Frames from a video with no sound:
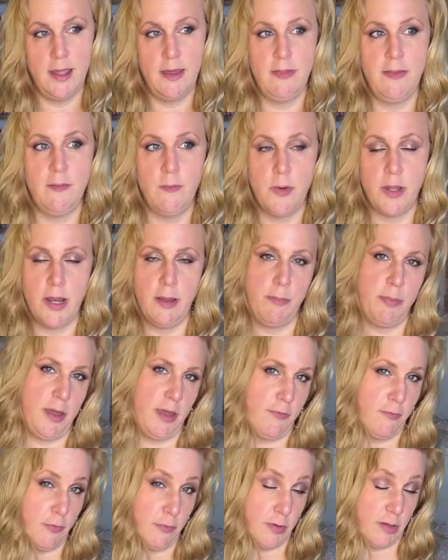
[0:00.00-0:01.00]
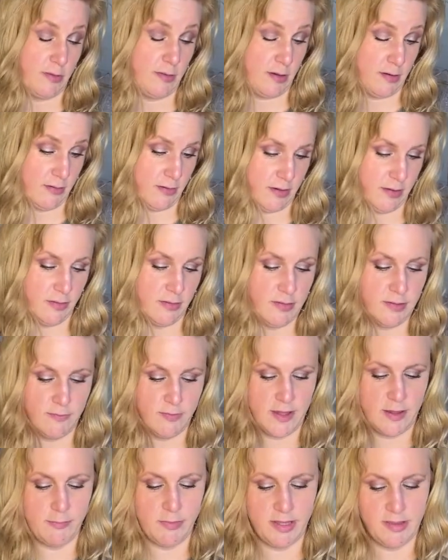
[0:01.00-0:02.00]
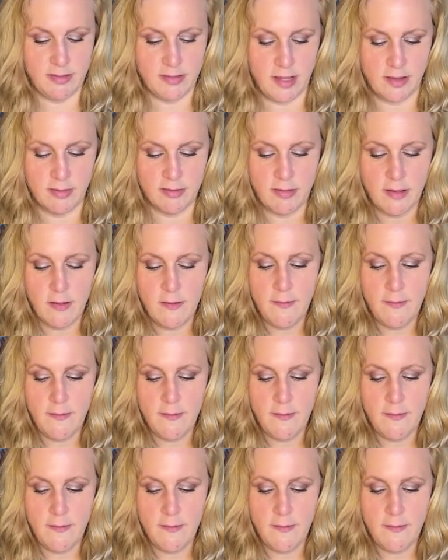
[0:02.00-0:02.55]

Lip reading: and then what I pay for materials, if that makes sense.